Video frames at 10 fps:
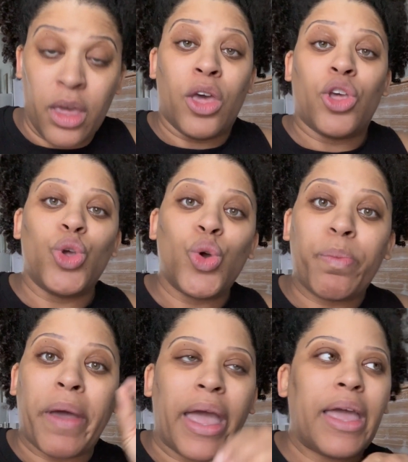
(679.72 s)
You
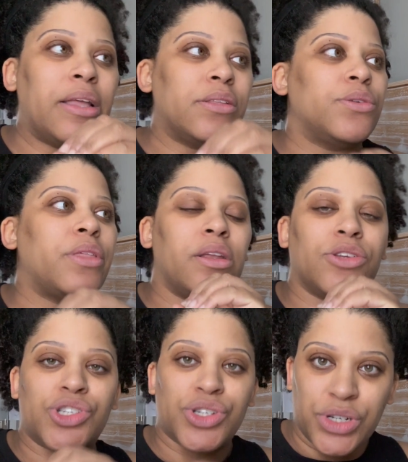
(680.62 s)
pay into that
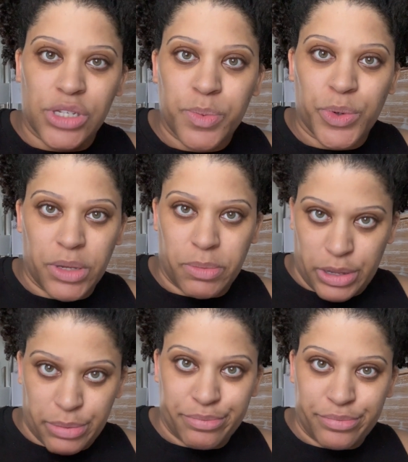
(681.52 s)
insurance
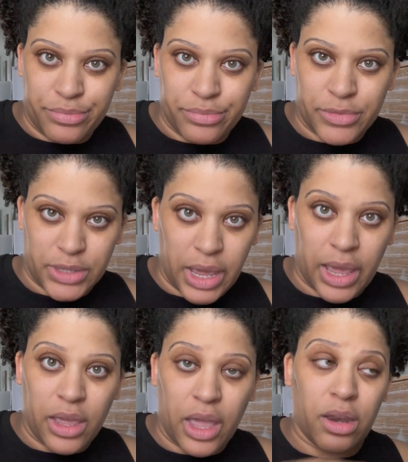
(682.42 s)
premium,
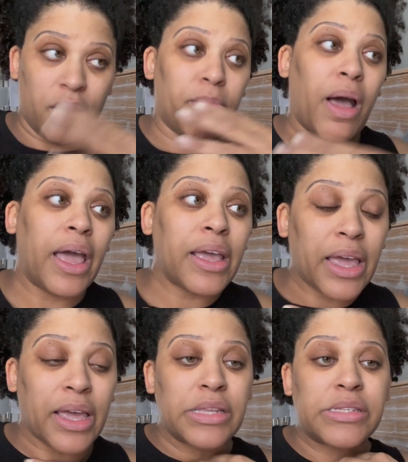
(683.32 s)
okay? And in my
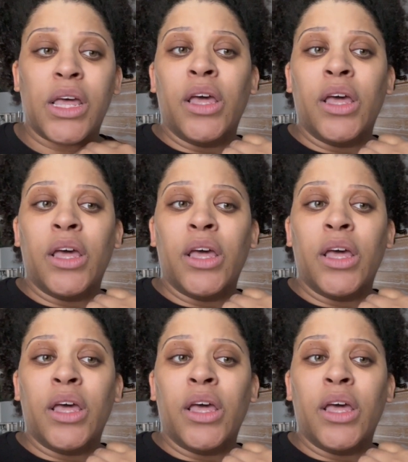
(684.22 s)
case,